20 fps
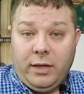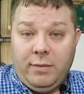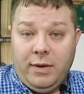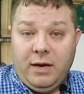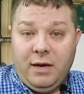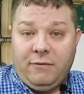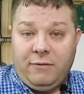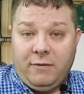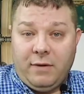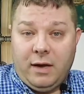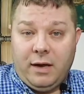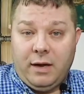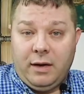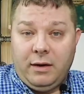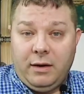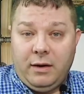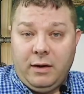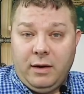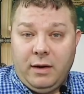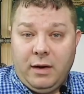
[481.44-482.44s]
be
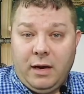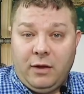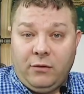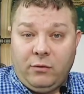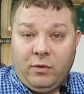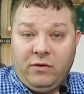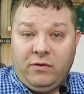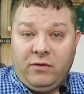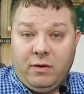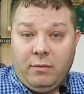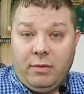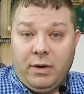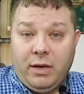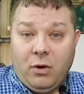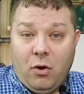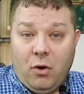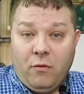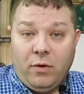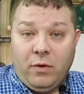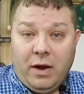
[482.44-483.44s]
defined as when somebody
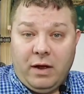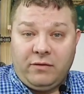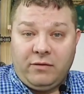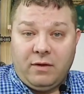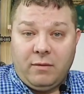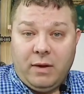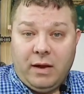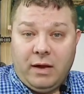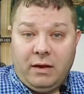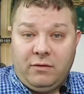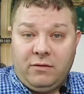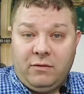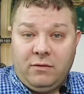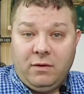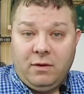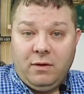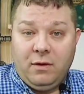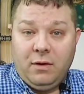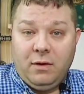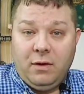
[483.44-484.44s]
overestimates
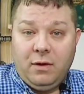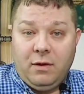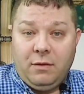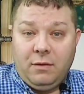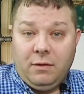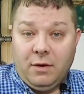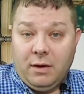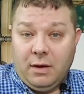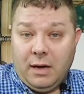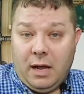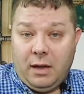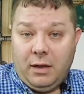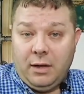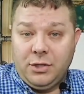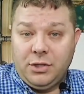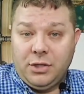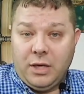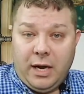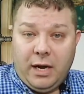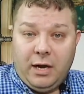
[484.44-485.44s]
their
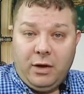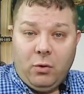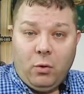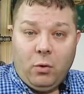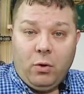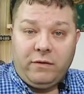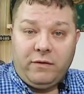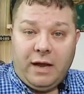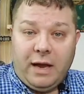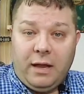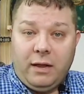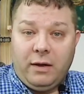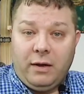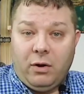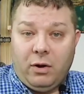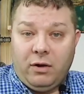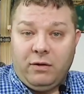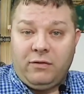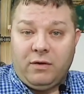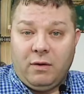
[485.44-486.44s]
knowledge and or talent
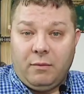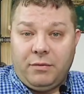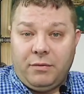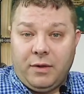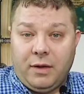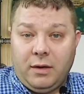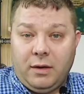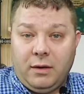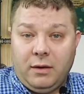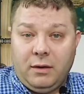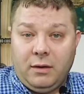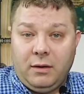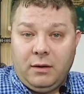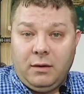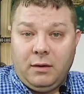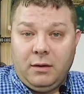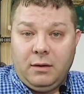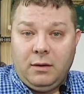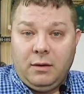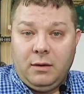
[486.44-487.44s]
on something,
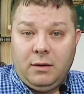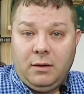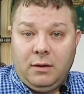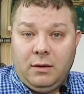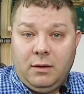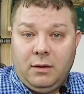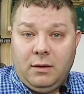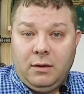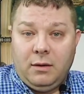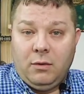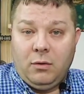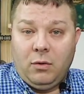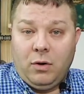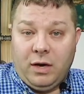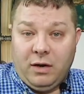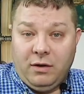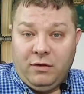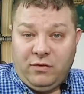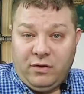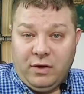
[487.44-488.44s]

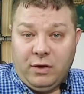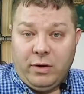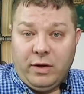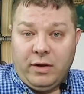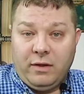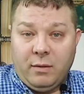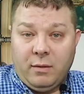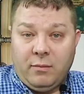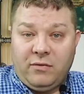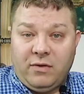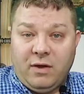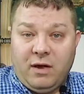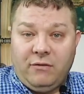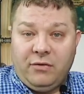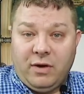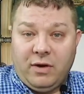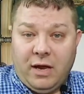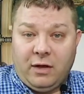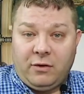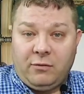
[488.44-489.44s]
considering
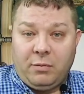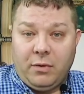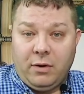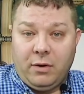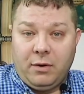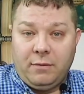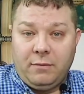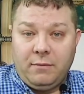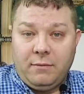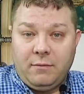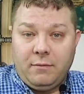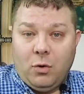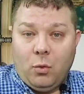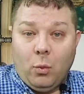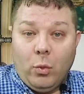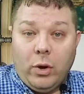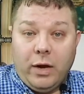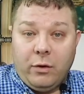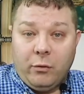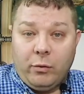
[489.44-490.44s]
themselves an expert,
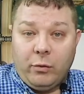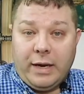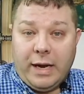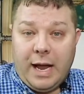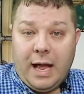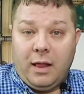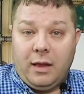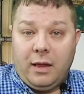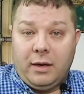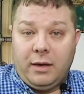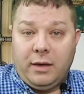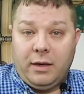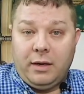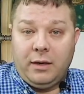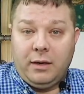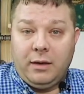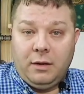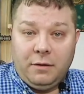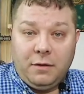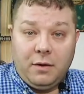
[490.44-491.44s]
when in
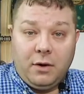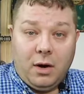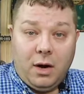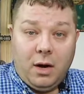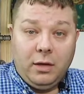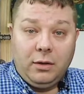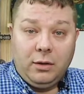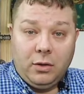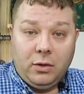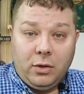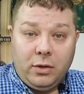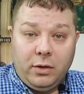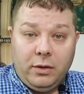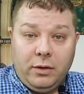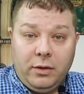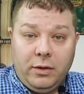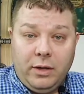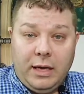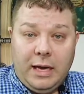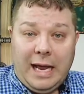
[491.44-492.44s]
reality they're
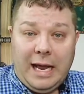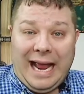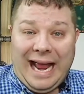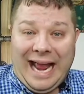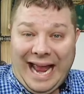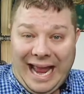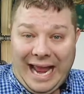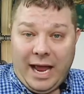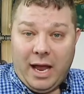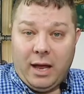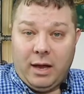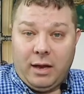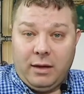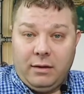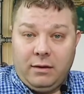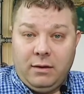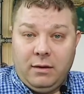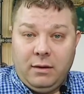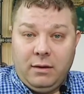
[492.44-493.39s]
unlearned and